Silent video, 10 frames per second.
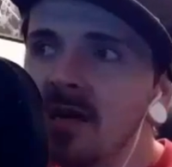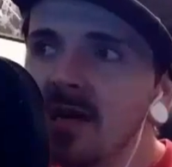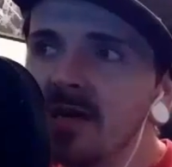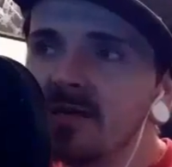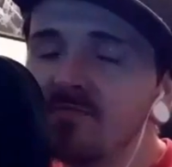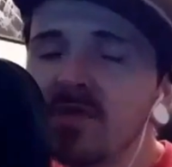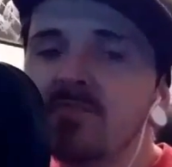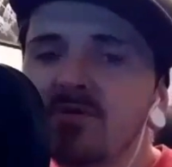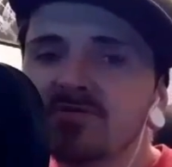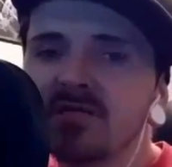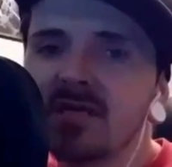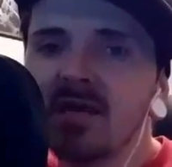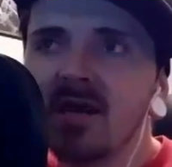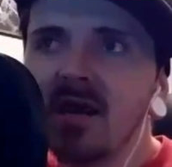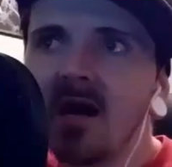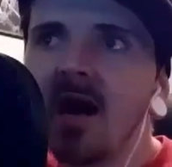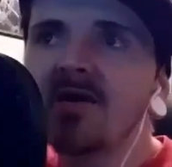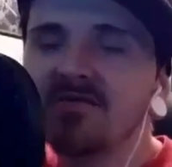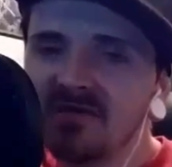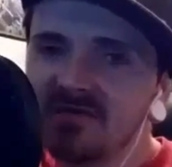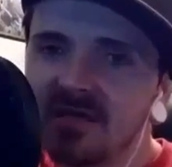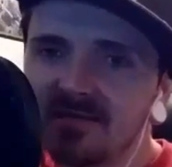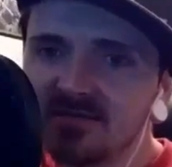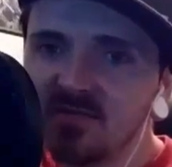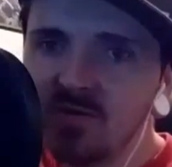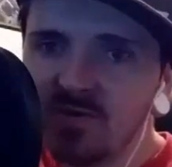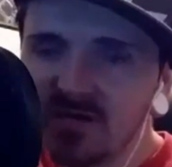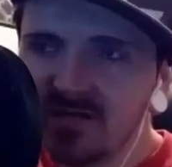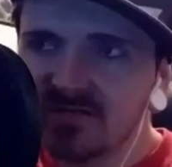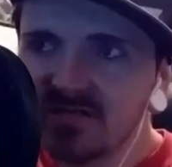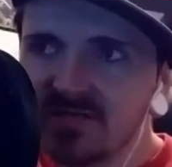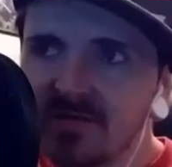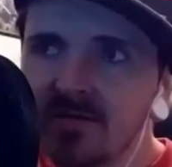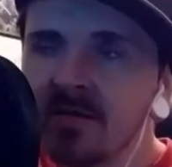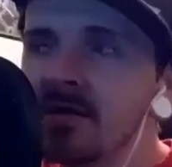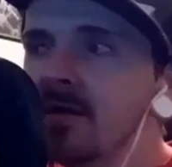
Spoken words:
And me personally, I think that's what we're gonna see there.